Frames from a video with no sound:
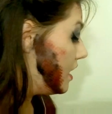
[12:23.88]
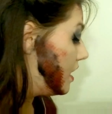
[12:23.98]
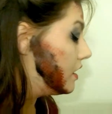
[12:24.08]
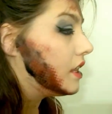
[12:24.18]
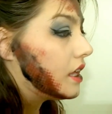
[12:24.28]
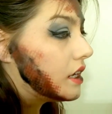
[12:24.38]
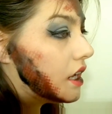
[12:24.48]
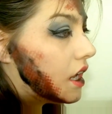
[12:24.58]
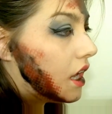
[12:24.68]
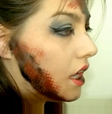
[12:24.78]
And then
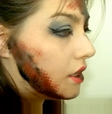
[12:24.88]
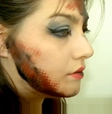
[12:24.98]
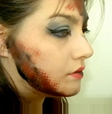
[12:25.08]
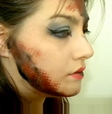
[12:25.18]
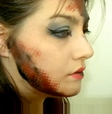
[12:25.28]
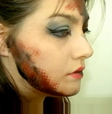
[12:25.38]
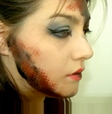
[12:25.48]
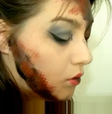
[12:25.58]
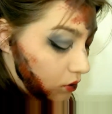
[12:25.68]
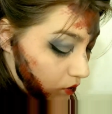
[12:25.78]

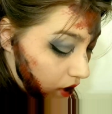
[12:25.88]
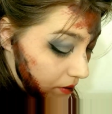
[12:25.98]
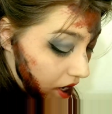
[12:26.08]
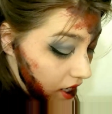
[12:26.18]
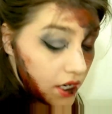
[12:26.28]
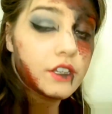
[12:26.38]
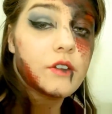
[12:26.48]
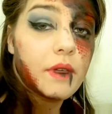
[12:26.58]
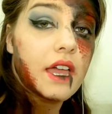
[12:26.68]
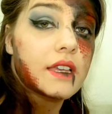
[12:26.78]
what I'm not going to do,
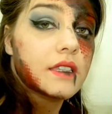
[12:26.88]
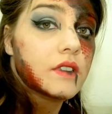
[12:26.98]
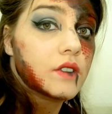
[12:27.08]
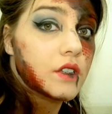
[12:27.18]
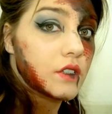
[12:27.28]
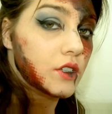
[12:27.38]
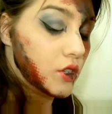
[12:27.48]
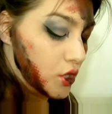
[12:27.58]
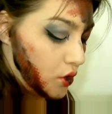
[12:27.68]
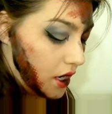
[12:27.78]
because this is just a
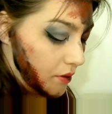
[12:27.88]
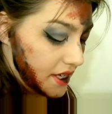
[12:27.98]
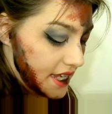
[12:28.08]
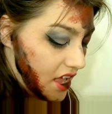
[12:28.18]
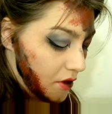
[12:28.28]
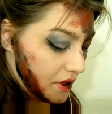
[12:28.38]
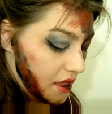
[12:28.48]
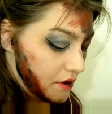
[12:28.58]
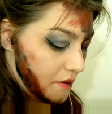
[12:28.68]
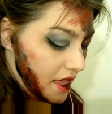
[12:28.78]
tutorial, but to help
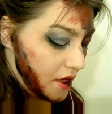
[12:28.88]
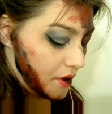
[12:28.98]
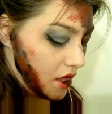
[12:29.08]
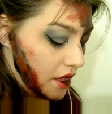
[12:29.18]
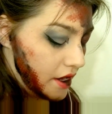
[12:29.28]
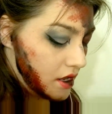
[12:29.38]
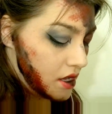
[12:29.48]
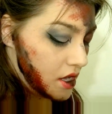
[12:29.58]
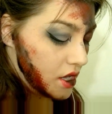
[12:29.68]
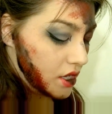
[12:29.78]
keep the makeup on,
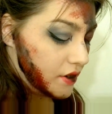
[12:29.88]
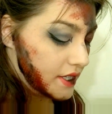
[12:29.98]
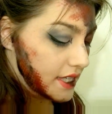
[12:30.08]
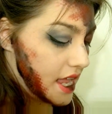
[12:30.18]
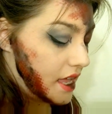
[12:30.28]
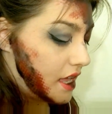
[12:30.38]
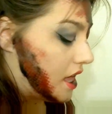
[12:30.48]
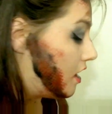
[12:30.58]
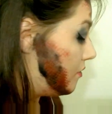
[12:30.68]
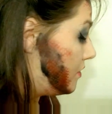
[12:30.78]
you just take
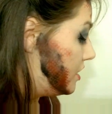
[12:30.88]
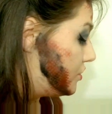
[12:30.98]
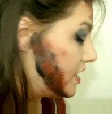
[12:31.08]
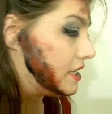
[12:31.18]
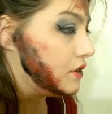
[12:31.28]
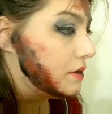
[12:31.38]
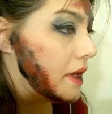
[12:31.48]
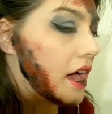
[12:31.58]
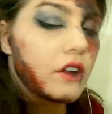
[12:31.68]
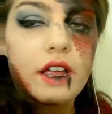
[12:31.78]
a translucent
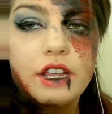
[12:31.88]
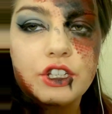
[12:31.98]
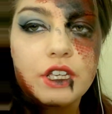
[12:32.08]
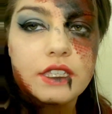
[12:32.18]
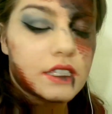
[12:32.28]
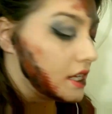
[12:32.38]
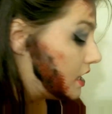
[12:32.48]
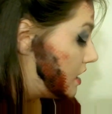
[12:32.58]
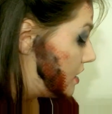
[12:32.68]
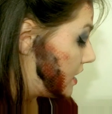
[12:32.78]
powder and just
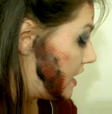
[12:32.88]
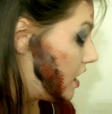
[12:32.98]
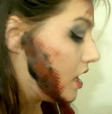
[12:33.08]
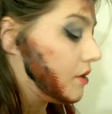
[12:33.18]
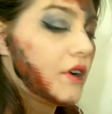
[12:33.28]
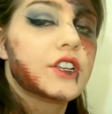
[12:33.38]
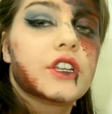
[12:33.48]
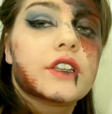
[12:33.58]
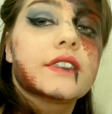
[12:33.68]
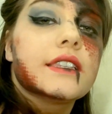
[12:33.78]
get it on a brush
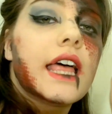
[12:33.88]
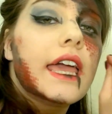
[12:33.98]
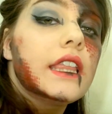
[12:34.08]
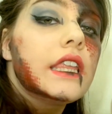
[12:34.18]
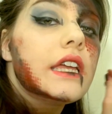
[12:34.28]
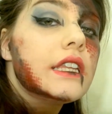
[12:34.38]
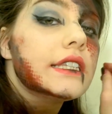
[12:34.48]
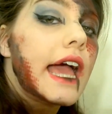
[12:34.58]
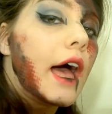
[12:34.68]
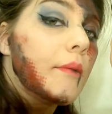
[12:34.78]
and just lightly
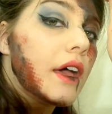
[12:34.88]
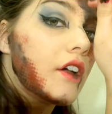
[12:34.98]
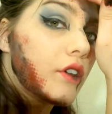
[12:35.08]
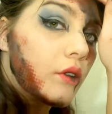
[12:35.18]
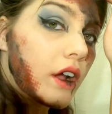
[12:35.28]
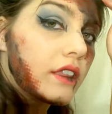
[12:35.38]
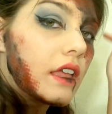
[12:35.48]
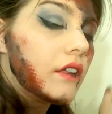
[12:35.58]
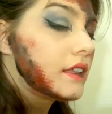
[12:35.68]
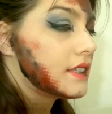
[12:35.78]
dab everywhere.
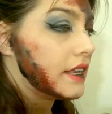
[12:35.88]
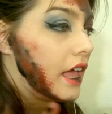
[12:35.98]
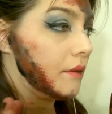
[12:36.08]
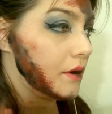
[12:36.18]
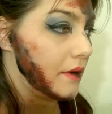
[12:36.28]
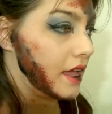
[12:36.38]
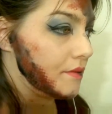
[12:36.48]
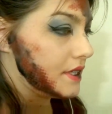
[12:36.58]
That's going to help your makeup